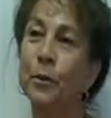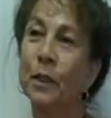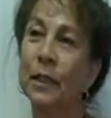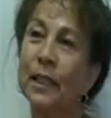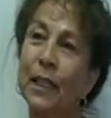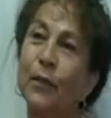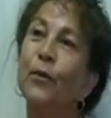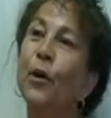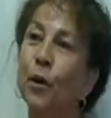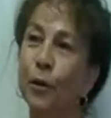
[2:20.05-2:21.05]
give
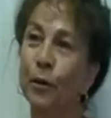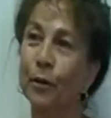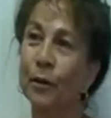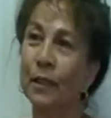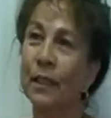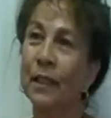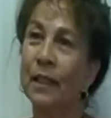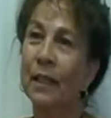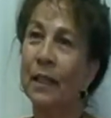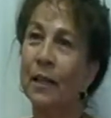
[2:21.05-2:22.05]
her
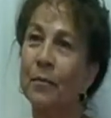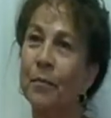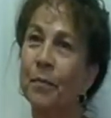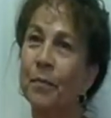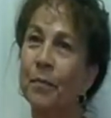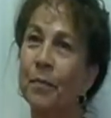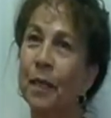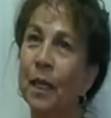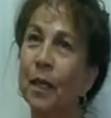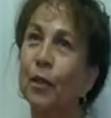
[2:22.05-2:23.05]

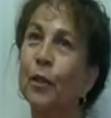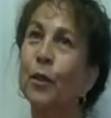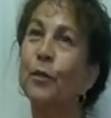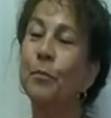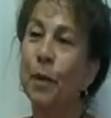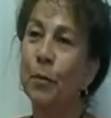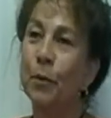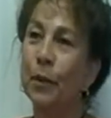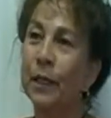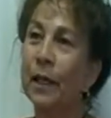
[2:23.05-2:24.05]
a good
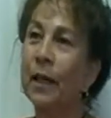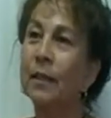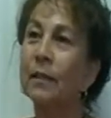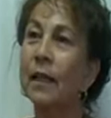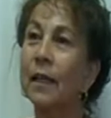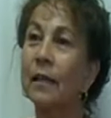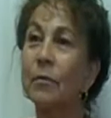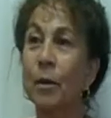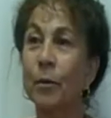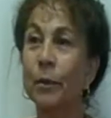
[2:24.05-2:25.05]
memory, kind of like the
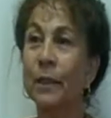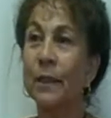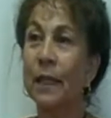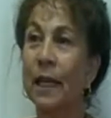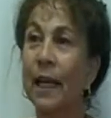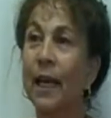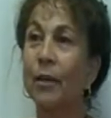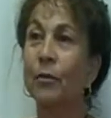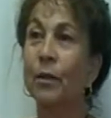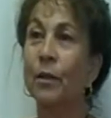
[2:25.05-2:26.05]
memories that I had
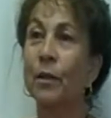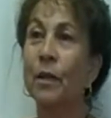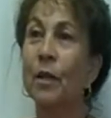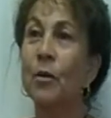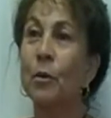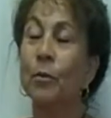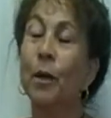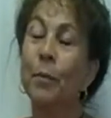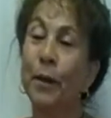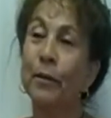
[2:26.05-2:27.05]
with when my
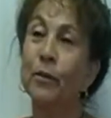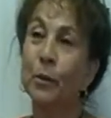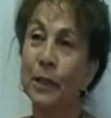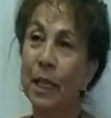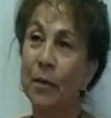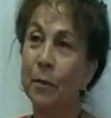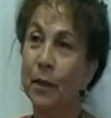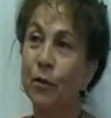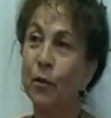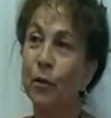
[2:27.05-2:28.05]
parents would take me
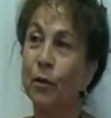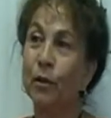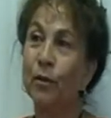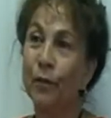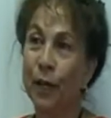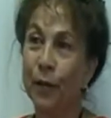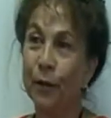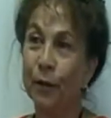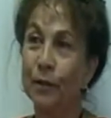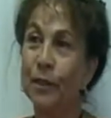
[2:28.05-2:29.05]
to the fair
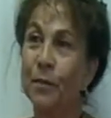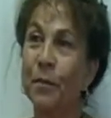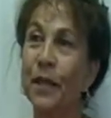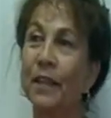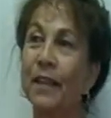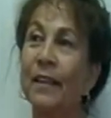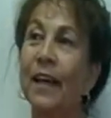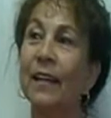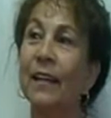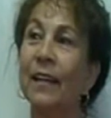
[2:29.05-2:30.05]
or something like that,
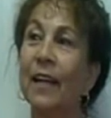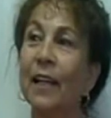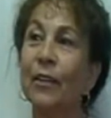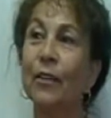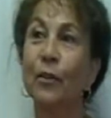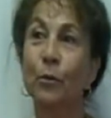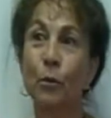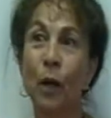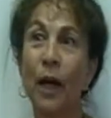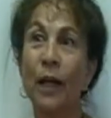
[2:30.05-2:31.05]
and I could
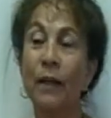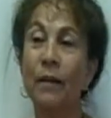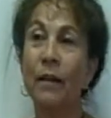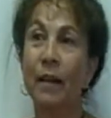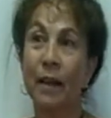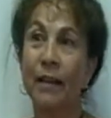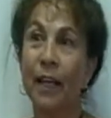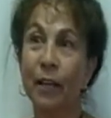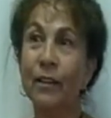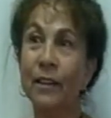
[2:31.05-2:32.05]
ride a
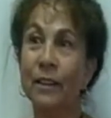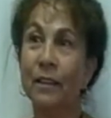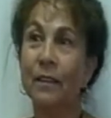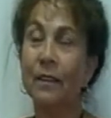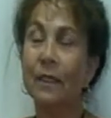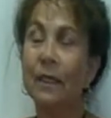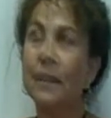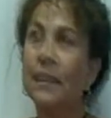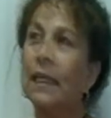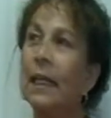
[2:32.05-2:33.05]
carousel.
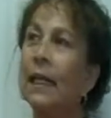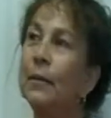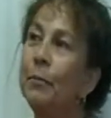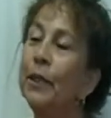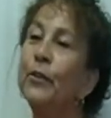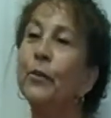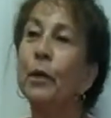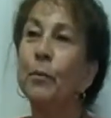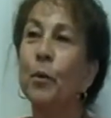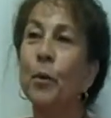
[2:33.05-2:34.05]
I picked her up
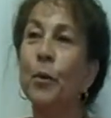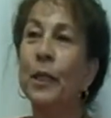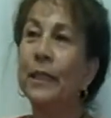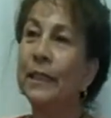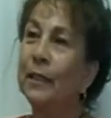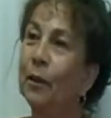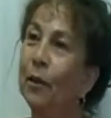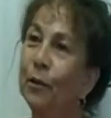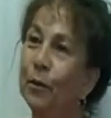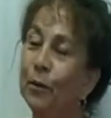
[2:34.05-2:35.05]
and we went and did all
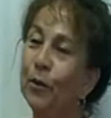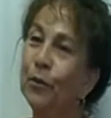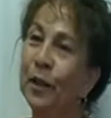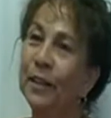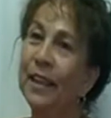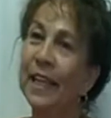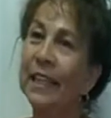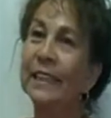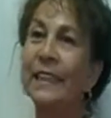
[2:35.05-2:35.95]
of those fun things.